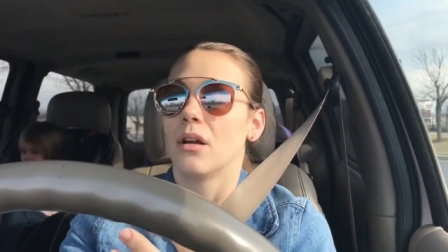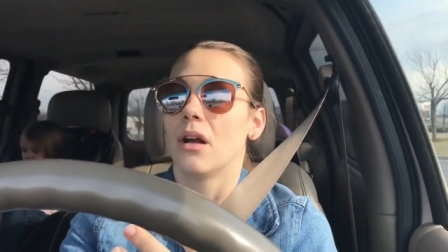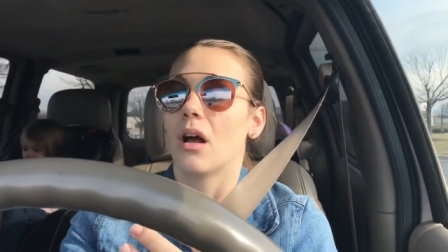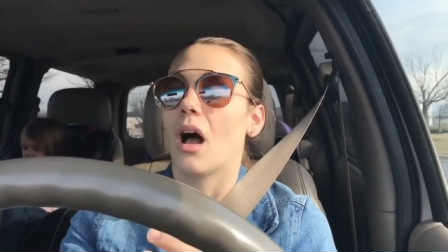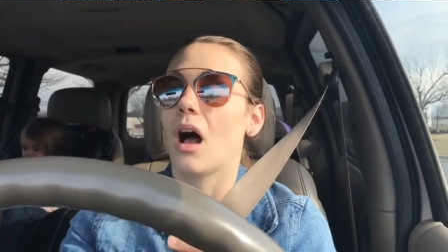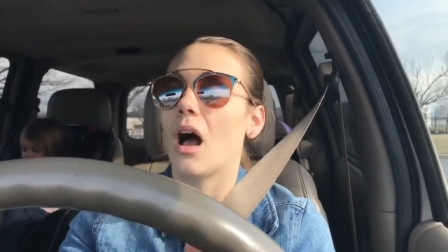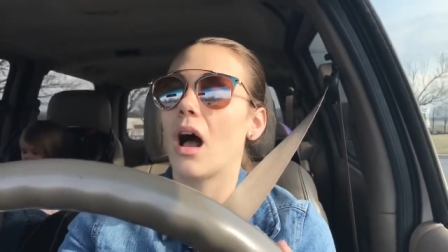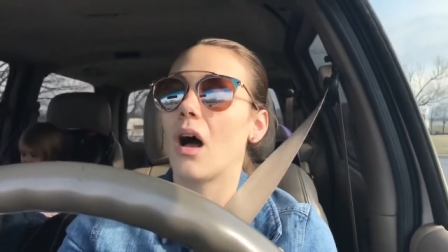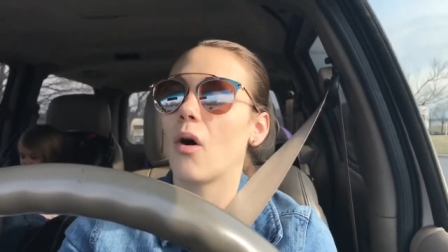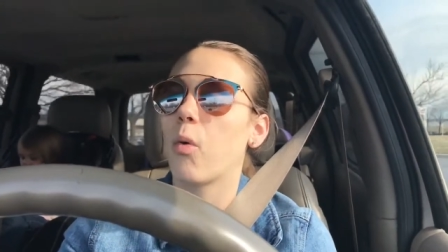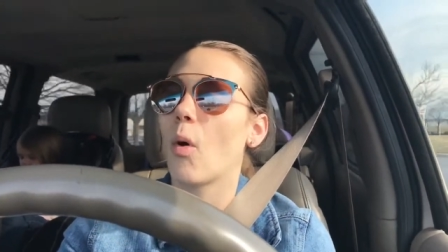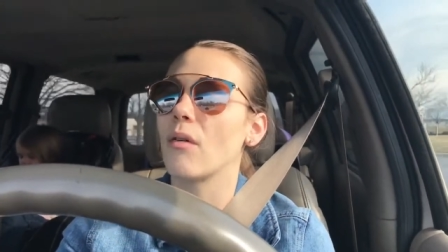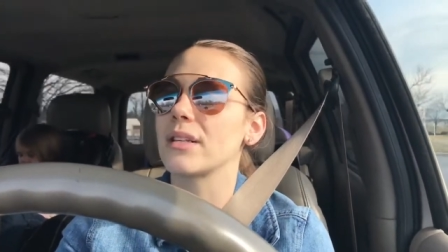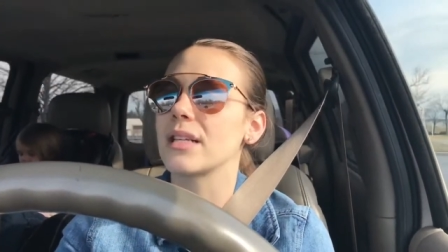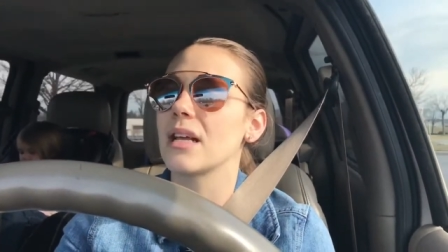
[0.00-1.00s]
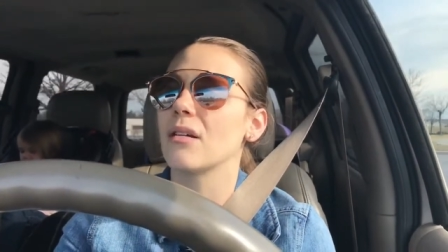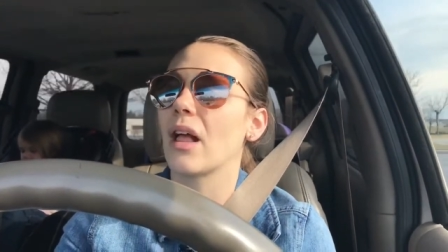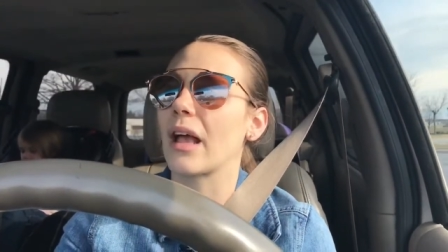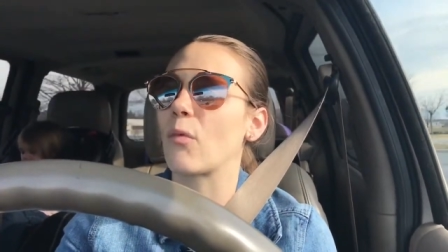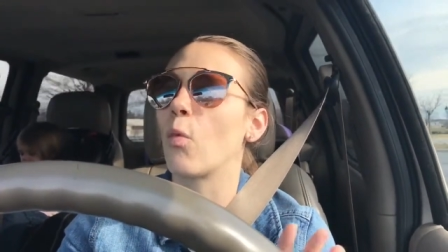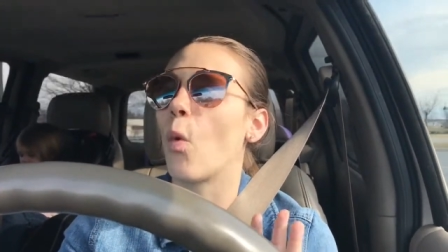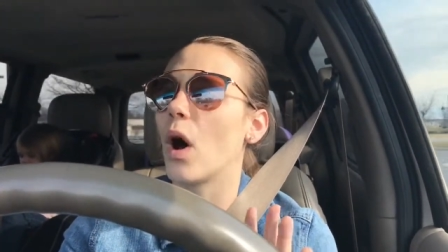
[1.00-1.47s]
uh what was it
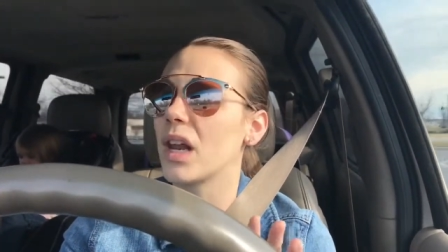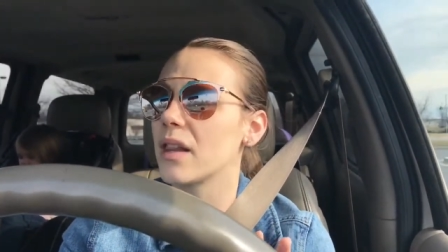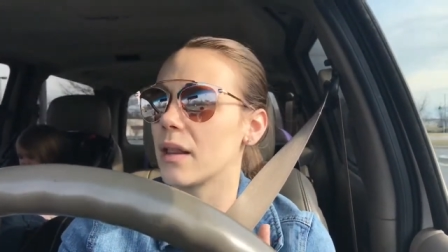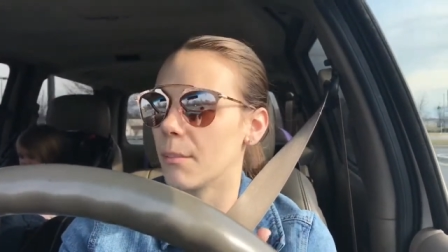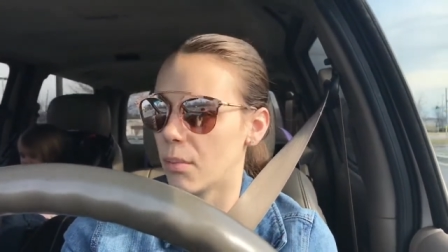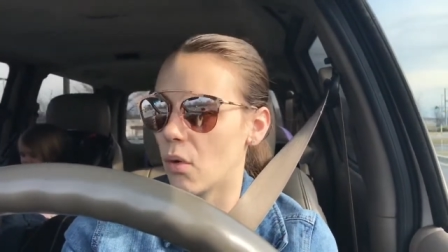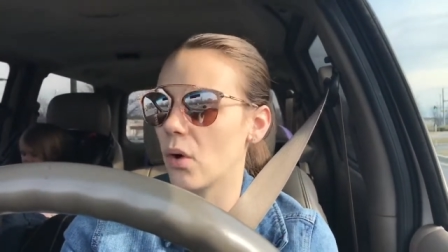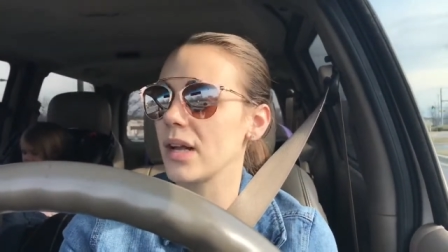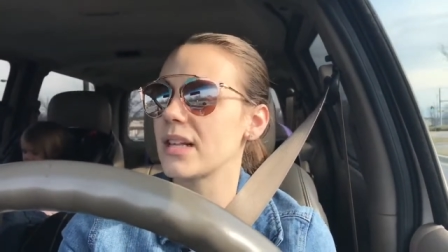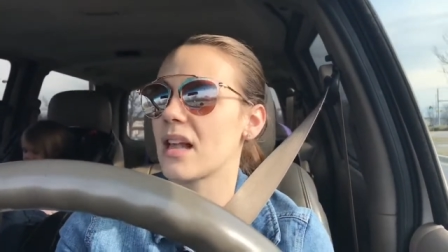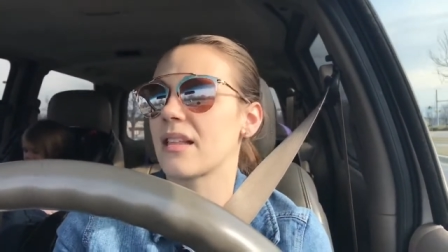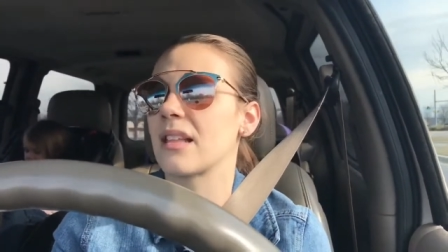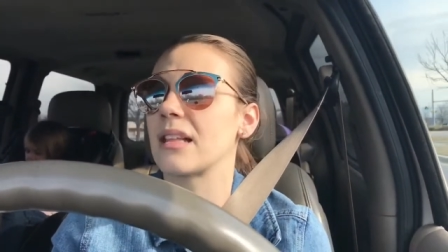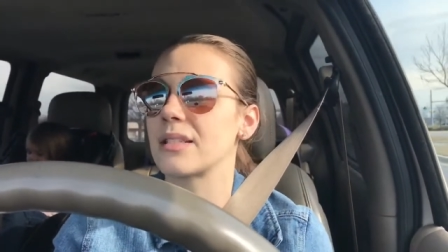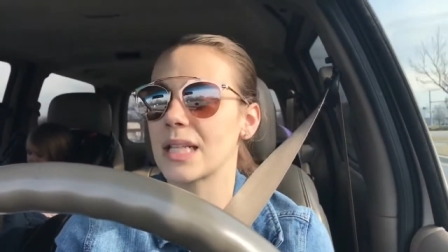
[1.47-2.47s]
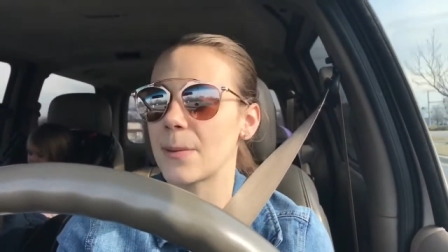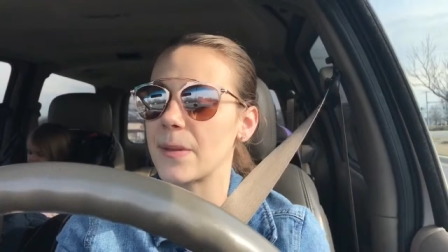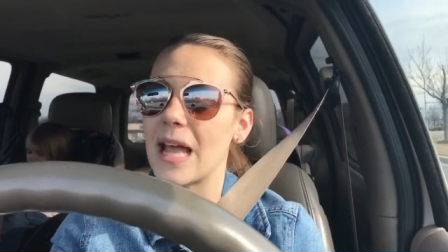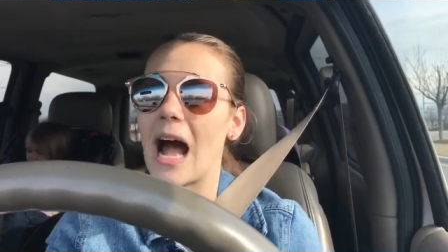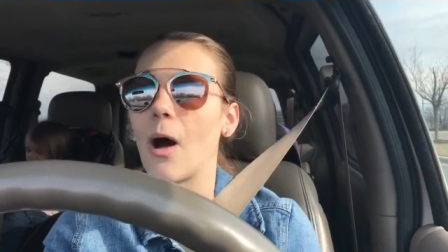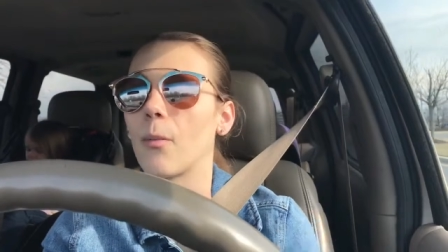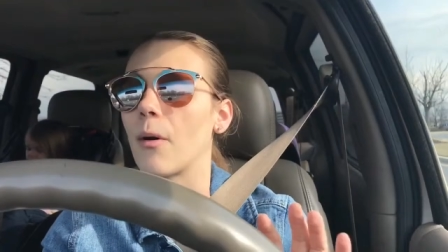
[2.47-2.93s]
like one of the boys i think that's the name of the
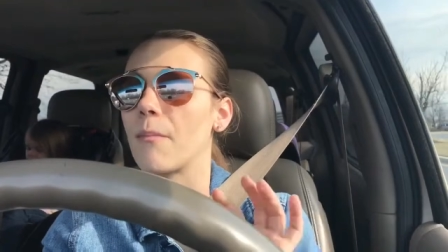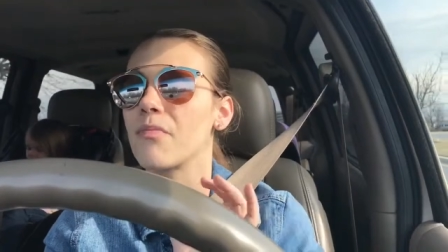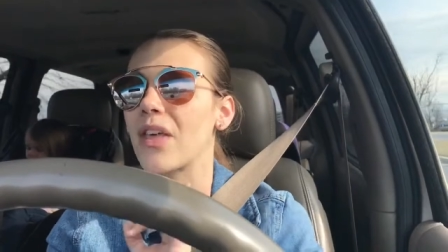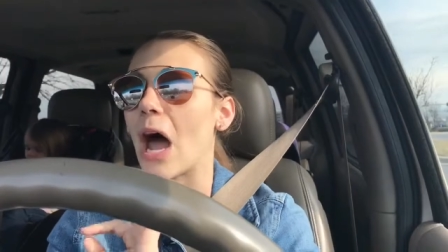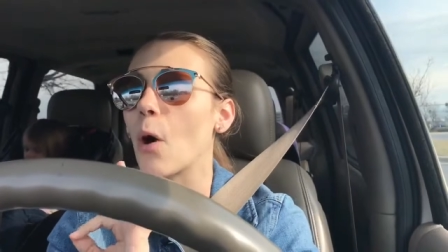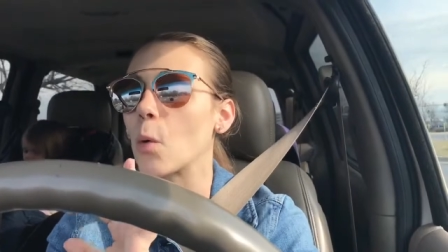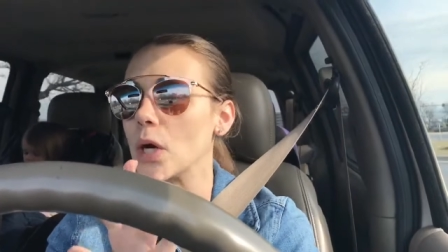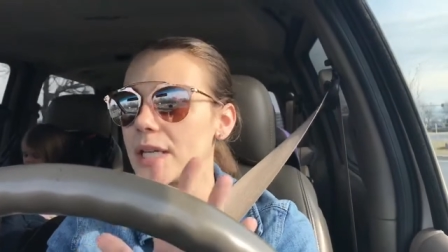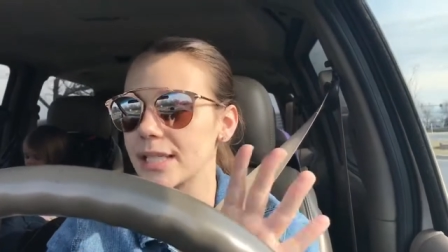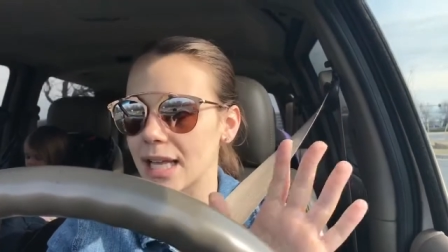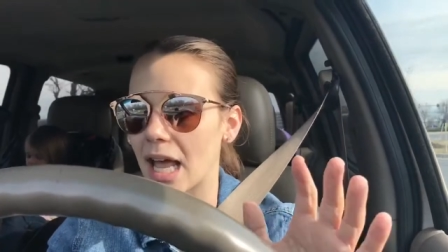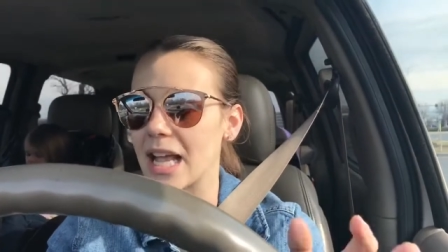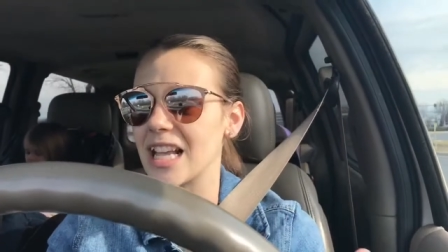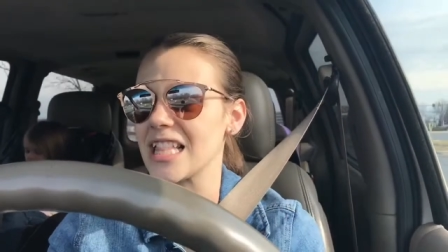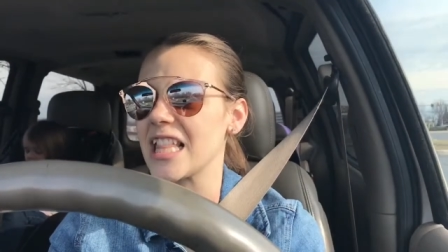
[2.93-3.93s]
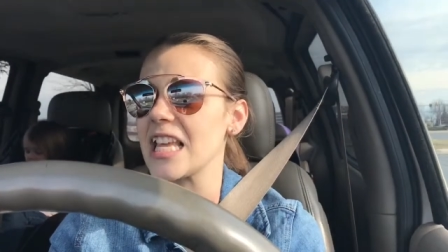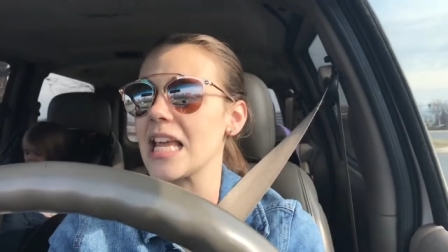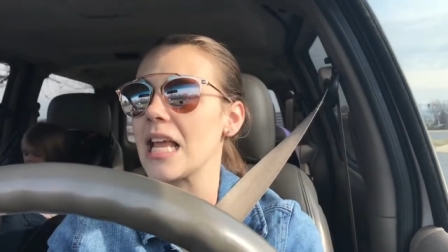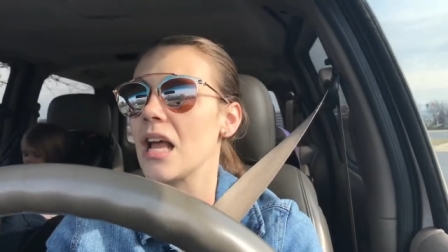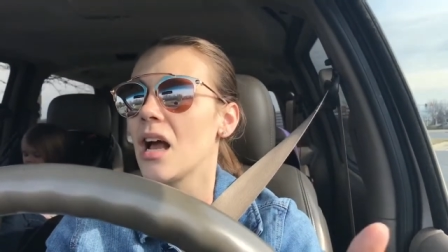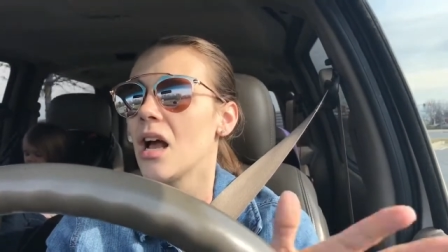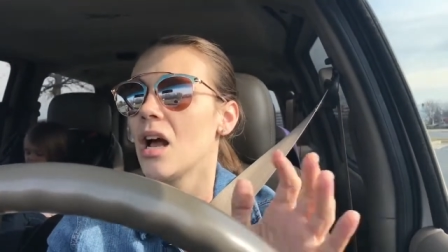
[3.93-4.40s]
album that was like the